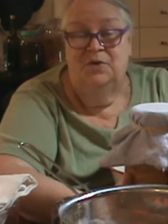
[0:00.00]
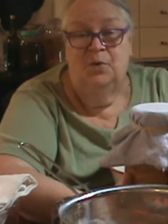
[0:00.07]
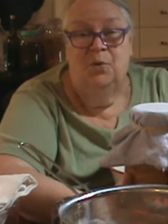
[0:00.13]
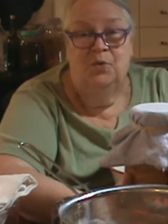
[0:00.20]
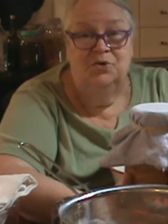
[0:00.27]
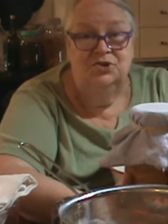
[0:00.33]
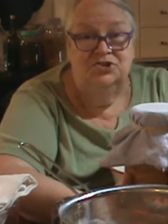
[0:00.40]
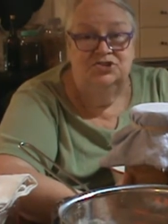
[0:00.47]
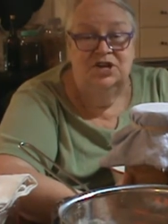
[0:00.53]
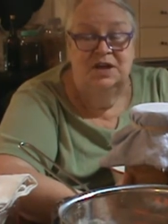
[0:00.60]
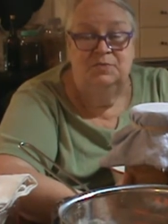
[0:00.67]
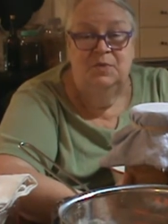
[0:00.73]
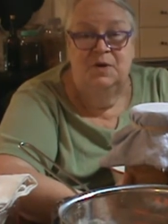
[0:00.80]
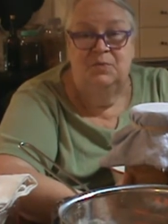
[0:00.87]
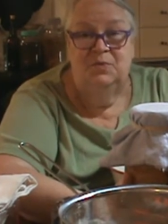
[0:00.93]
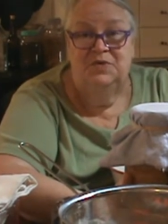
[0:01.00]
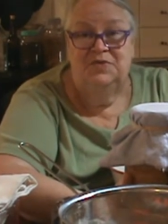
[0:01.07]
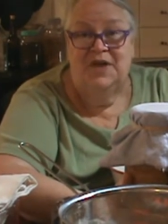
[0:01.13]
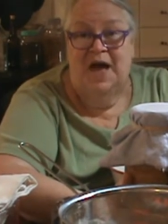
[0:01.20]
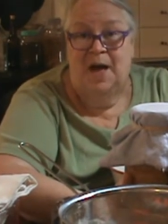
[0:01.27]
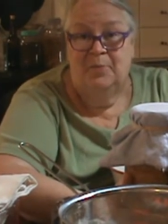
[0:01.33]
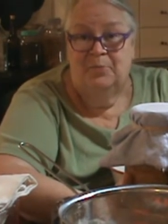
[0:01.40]
orange and what was
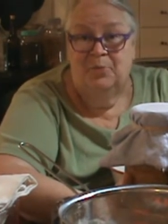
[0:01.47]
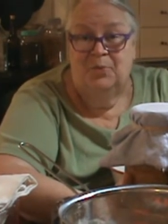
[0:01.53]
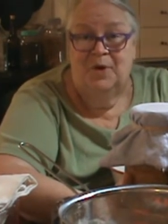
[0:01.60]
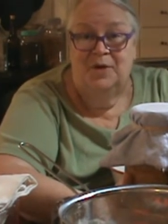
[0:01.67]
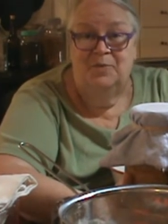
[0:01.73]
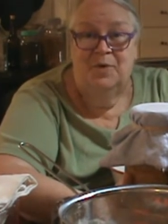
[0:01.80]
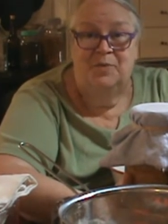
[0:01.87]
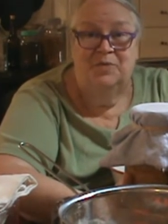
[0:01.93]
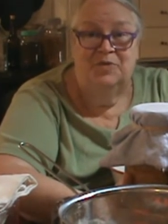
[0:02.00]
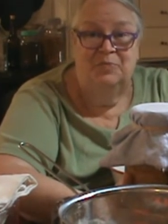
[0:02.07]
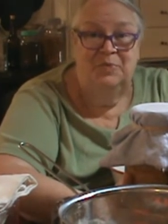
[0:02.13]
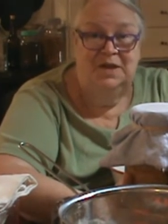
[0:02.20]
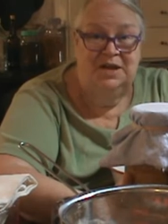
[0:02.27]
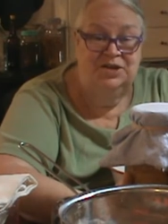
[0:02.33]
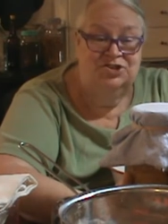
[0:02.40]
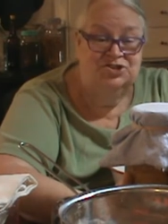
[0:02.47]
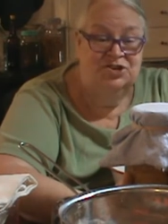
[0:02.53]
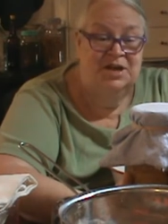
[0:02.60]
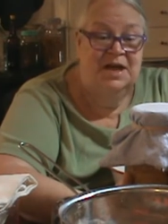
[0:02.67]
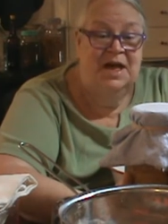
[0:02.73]
apple and what was peach.